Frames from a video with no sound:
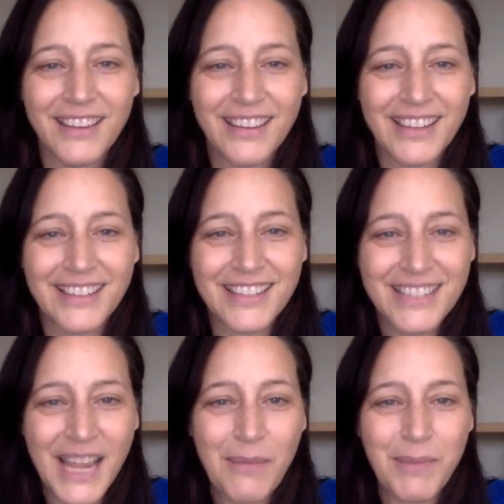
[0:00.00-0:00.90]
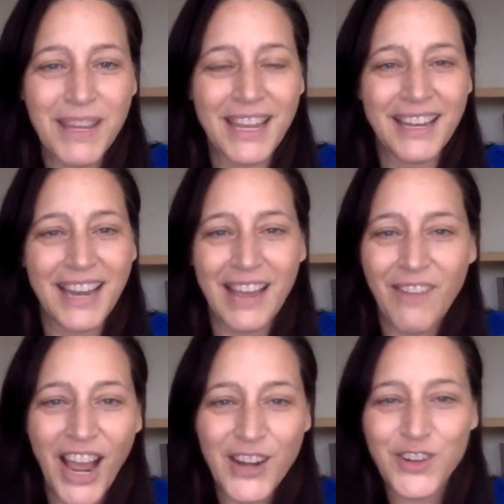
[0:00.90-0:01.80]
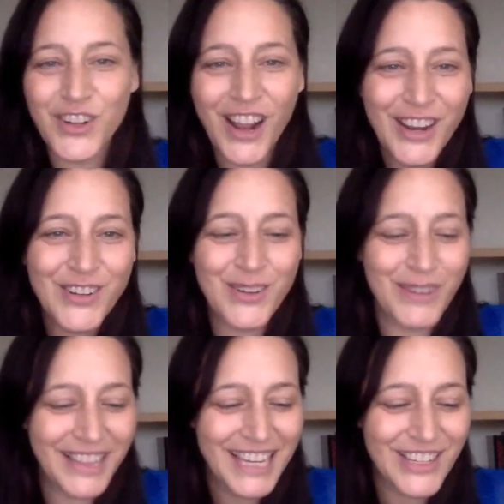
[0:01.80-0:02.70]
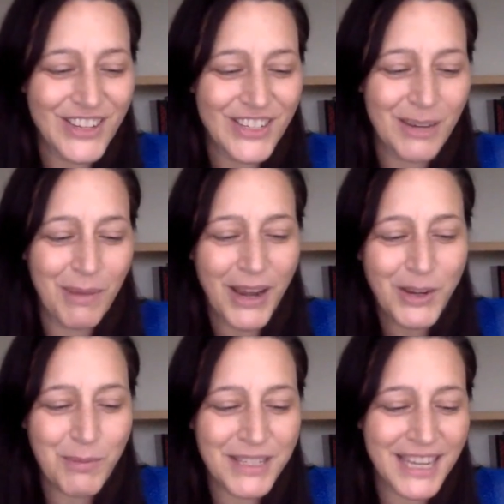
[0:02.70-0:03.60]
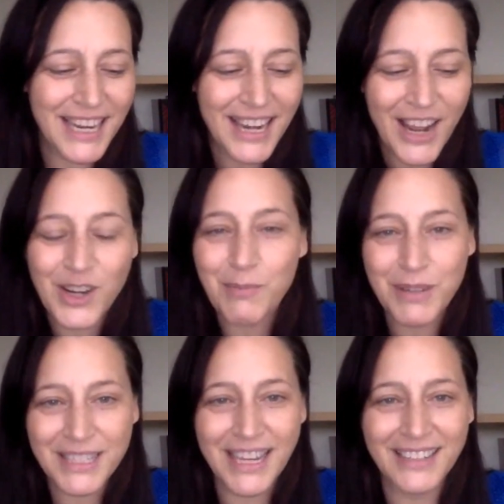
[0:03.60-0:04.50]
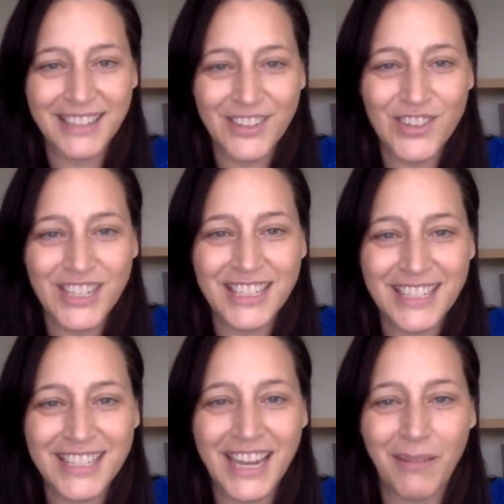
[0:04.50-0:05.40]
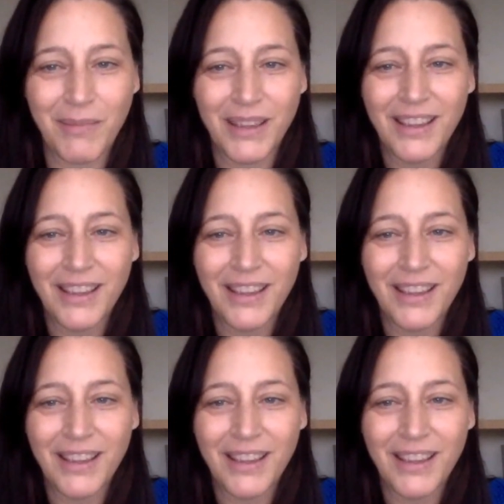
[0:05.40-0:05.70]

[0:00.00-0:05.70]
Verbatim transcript: can step in and have 100 100 relationship 100% and 100% in jesus name